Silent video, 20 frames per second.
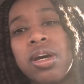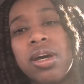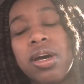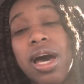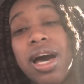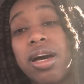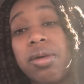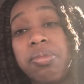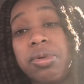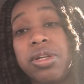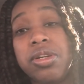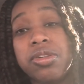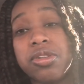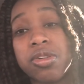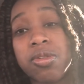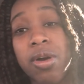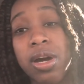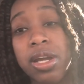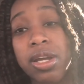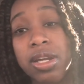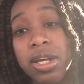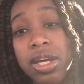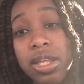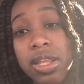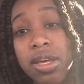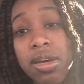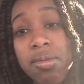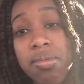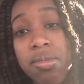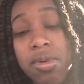I'd be discrediting
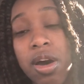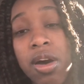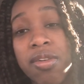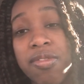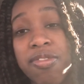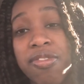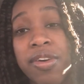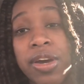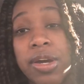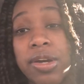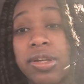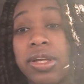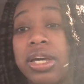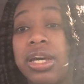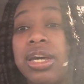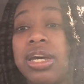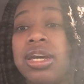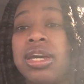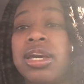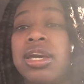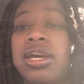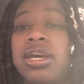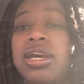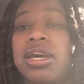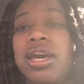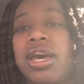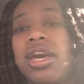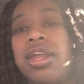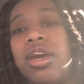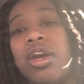them unfairly
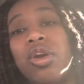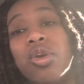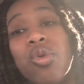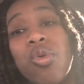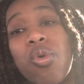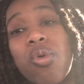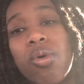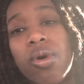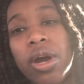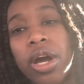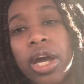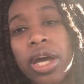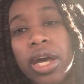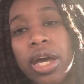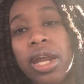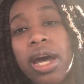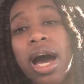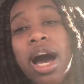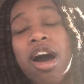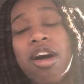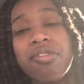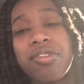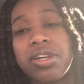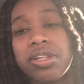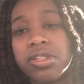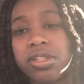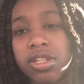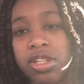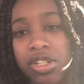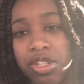and ignoring an
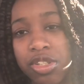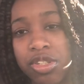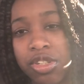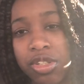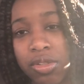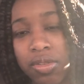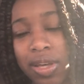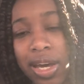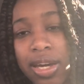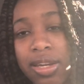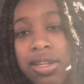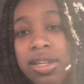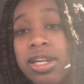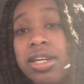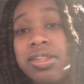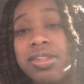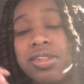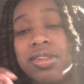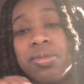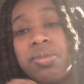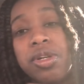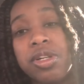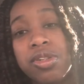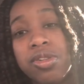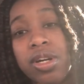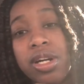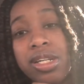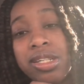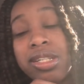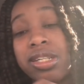obvious issue that needs to be
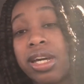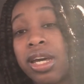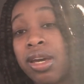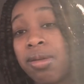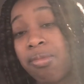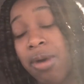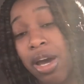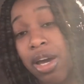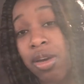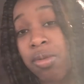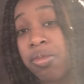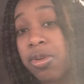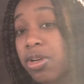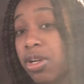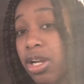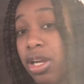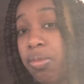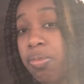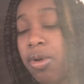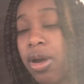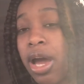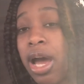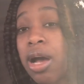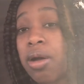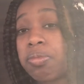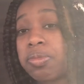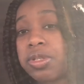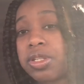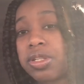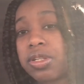addressed in my community,
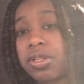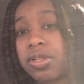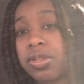perhaps.